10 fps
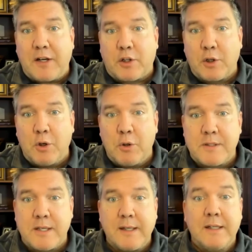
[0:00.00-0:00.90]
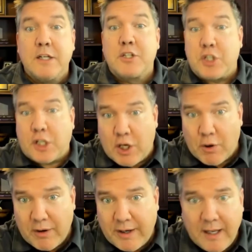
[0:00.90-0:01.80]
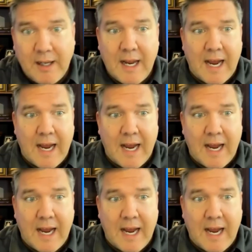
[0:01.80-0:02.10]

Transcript: includes security,